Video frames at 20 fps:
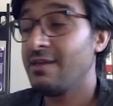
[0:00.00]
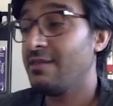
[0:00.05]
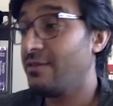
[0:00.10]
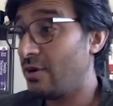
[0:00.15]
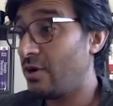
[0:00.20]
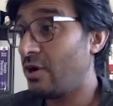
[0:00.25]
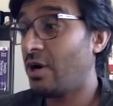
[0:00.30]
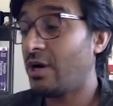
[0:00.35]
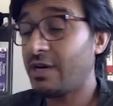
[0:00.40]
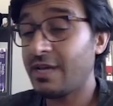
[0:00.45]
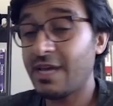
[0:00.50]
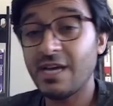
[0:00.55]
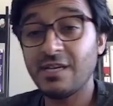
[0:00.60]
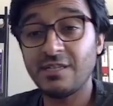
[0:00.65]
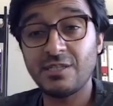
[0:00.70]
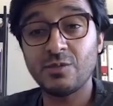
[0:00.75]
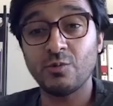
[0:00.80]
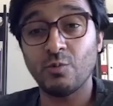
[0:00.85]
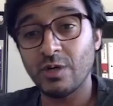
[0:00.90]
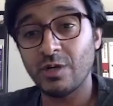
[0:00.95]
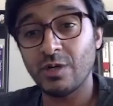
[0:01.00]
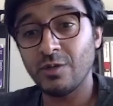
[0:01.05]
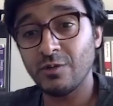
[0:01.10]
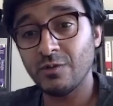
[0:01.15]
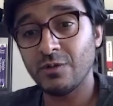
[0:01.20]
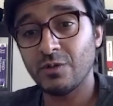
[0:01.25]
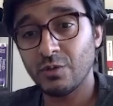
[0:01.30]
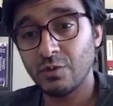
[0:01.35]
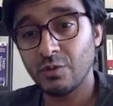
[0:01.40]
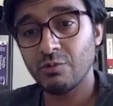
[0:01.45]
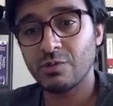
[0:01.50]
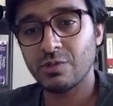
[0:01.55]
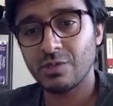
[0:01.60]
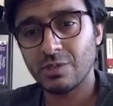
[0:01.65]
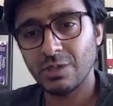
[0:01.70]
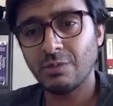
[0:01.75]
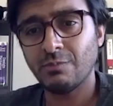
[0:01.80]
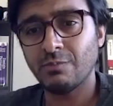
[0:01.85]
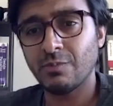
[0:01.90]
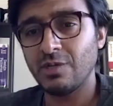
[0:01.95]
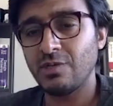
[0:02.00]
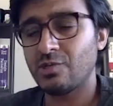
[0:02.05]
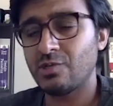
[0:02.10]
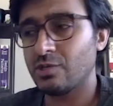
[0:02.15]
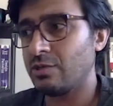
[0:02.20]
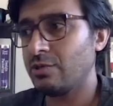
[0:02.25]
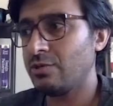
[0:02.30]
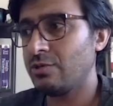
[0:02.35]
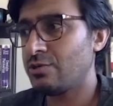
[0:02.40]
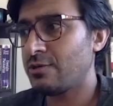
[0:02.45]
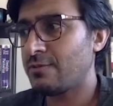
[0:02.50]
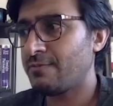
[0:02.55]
there are cases where you need to do some research.